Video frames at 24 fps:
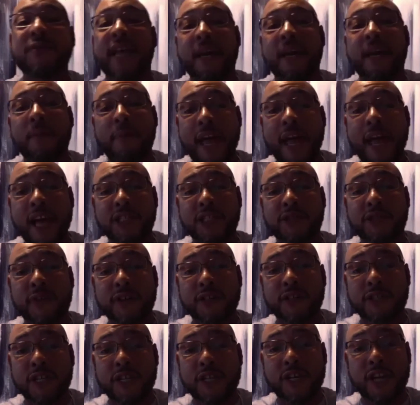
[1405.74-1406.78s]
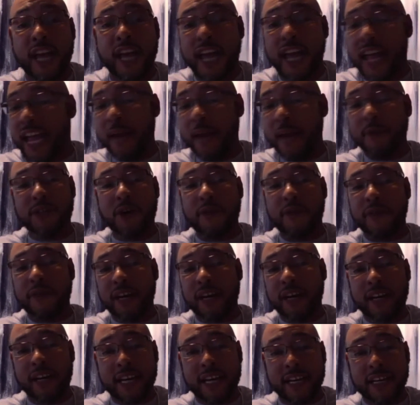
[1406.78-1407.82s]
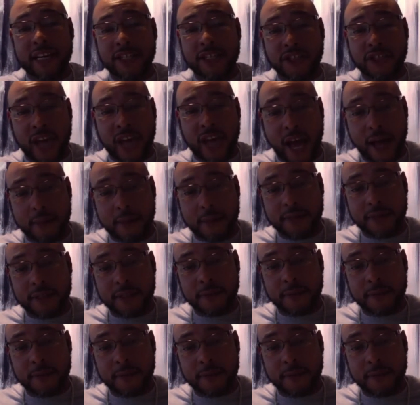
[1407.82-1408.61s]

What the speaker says: out of bounds first, and he was over there licking his chops.